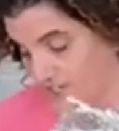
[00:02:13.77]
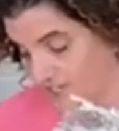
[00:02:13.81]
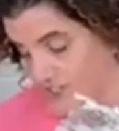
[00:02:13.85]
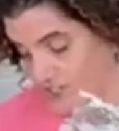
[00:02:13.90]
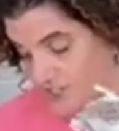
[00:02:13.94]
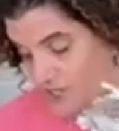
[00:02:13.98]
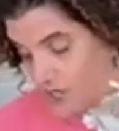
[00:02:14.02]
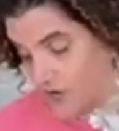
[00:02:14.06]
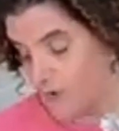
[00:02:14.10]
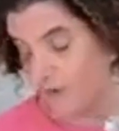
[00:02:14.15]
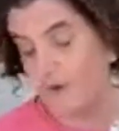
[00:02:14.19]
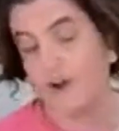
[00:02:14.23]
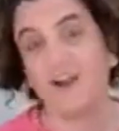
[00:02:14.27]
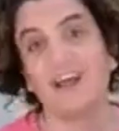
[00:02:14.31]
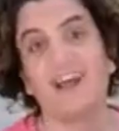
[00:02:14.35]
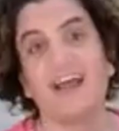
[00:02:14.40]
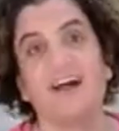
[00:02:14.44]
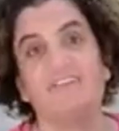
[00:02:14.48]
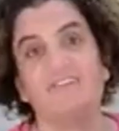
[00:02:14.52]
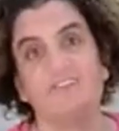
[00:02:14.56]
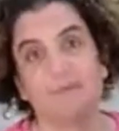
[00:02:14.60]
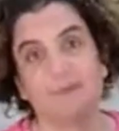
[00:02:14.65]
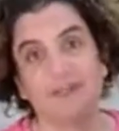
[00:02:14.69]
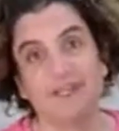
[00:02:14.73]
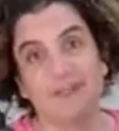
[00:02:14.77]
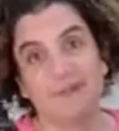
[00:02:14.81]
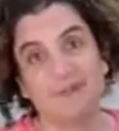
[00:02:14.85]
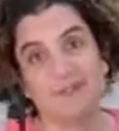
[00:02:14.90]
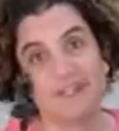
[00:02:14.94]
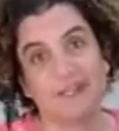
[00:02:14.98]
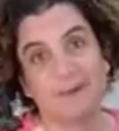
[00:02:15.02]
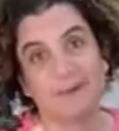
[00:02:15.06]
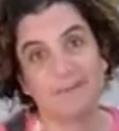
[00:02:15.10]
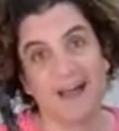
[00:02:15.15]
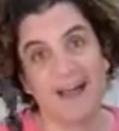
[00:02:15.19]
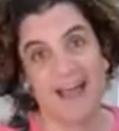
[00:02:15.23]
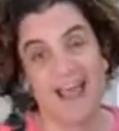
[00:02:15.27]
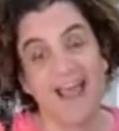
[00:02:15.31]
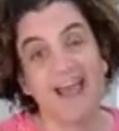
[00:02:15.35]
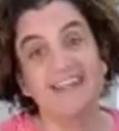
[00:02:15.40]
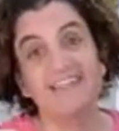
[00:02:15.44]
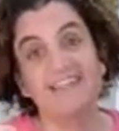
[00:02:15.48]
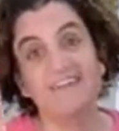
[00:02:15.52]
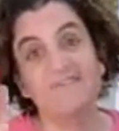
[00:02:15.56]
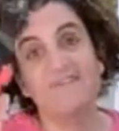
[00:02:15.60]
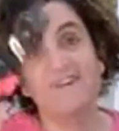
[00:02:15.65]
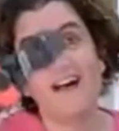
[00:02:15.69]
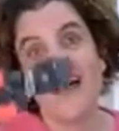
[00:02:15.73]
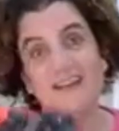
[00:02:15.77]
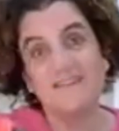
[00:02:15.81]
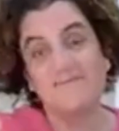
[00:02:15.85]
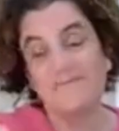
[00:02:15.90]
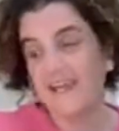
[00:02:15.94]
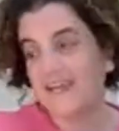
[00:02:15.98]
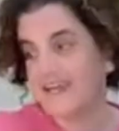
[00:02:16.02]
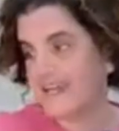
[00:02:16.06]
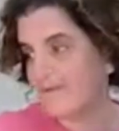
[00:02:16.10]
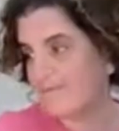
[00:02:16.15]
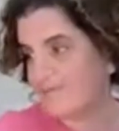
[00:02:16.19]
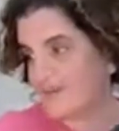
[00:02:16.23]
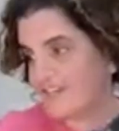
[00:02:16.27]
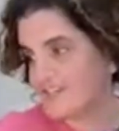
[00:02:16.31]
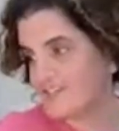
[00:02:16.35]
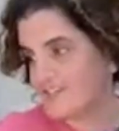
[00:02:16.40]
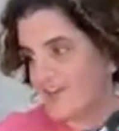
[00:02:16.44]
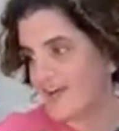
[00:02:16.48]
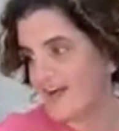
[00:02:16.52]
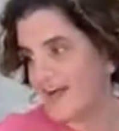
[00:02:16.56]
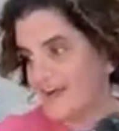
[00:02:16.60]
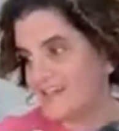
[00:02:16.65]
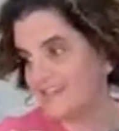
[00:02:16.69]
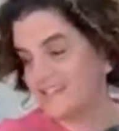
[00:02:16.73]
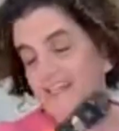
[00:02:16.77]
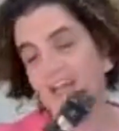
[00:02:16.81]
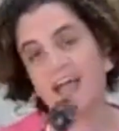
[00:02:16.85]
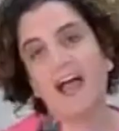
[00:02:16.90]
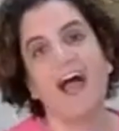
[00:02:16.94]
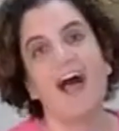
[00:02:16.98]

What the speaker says: so we're gonna have to be using I did find my Nippics, you guys.